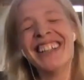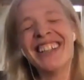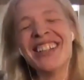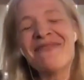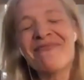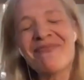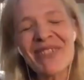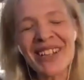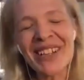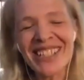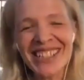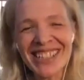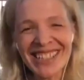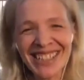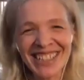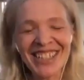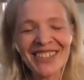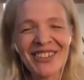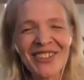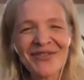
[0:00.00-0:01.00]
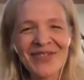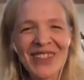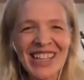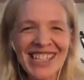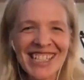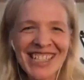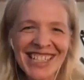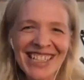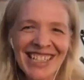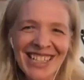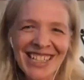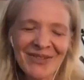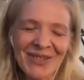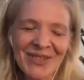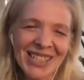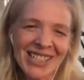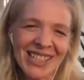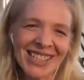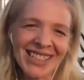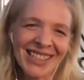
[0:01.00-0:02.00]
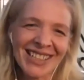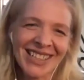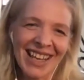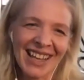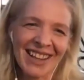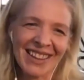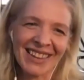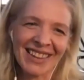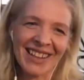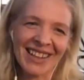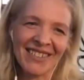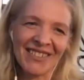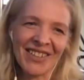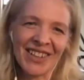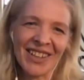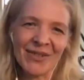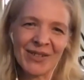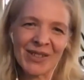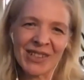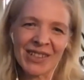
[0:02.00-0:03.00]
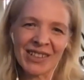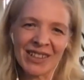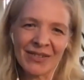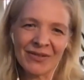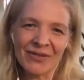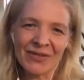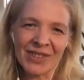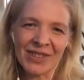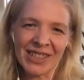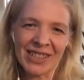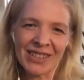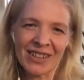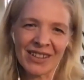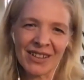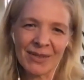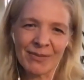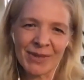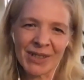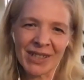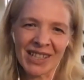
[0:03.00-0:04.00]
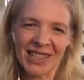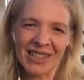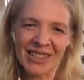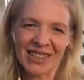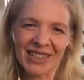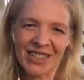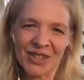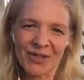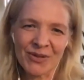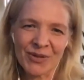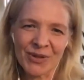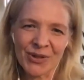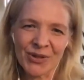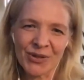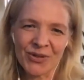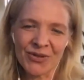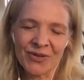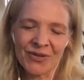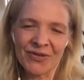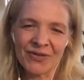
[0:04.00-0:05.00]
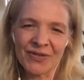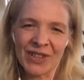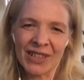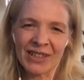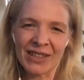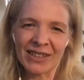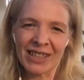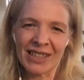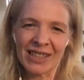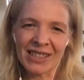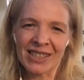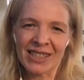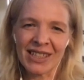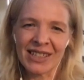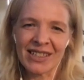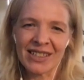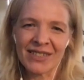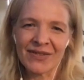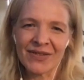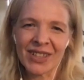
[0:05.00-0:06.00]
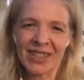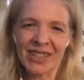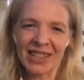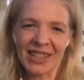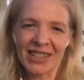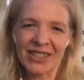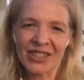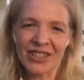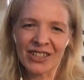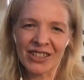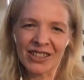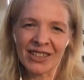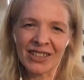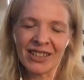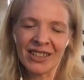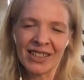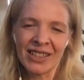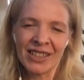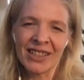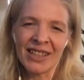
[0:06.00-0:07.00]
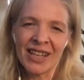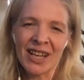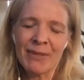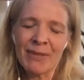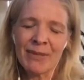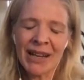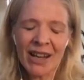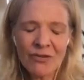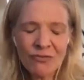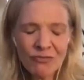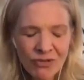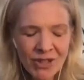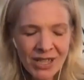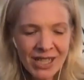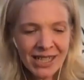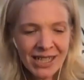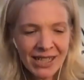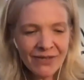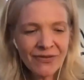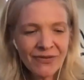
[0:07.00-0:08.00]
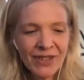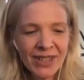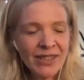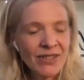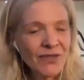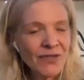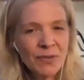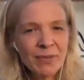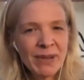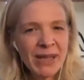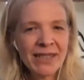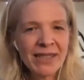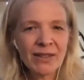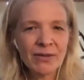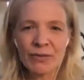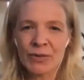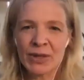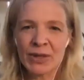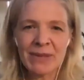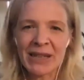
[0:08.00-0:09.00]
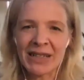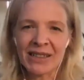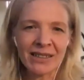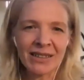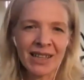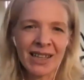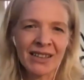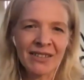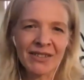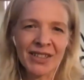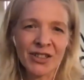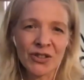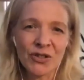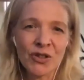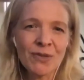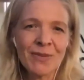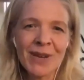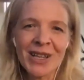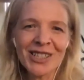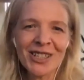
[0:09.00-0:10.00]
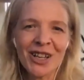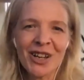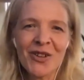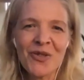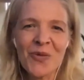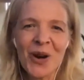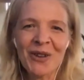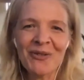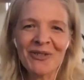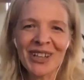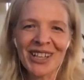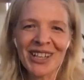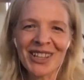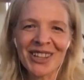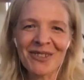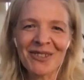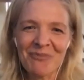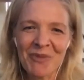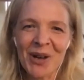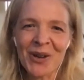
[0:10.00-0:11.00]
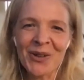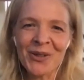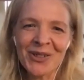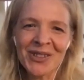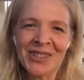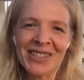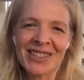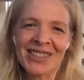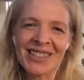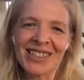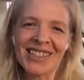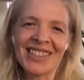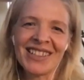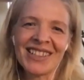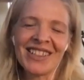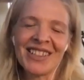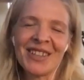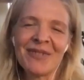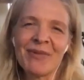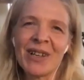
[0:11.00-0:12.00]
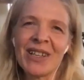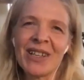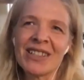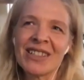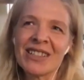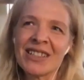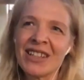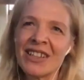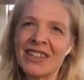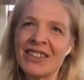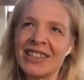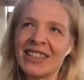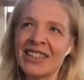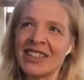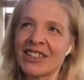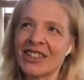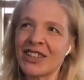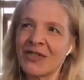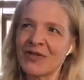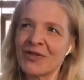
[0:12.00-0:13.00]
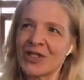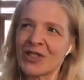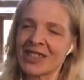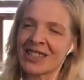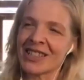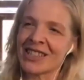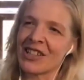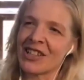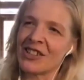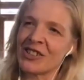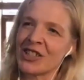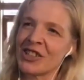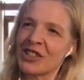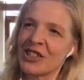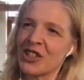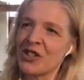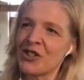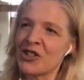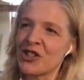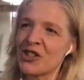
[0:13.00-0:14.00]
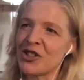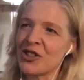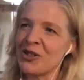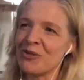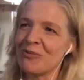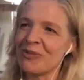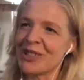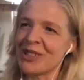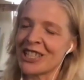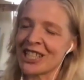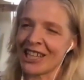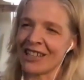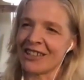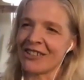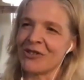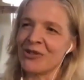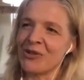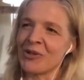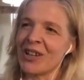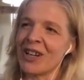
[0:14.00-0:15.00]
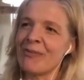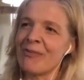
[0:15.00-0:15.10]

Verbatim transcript: So but, you know, eventually we did get there and it was a lovely time together to all feel that sense of connection. Um, and I really feel for people with mental health. It's almost I worry the most, and um, and certainly like I've just started a YouTube channel that I'm